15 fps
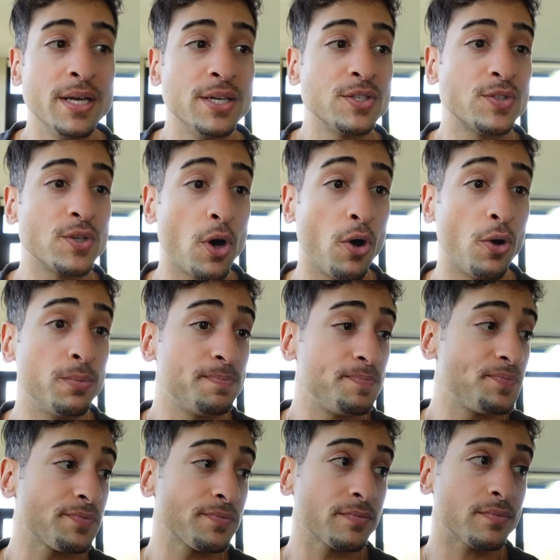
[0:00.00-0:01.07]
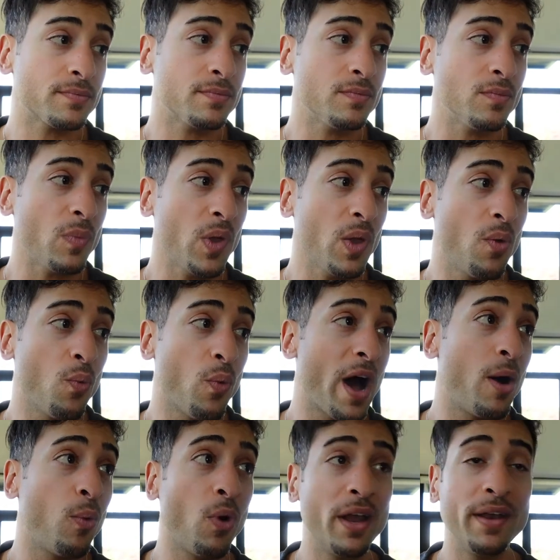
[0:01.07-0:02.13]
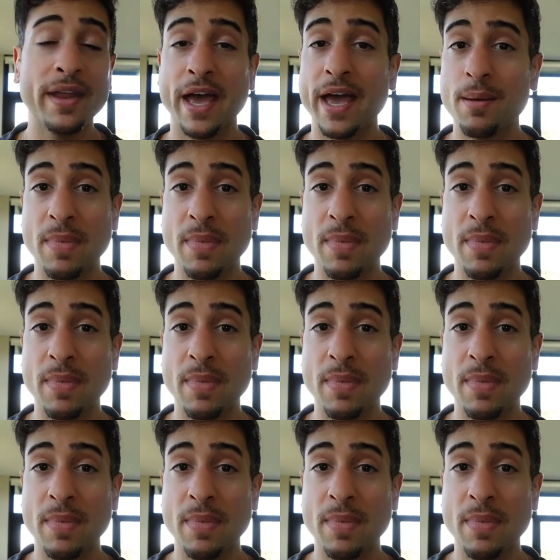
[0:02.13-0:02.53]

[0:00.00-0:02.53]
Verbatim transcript: So, while one day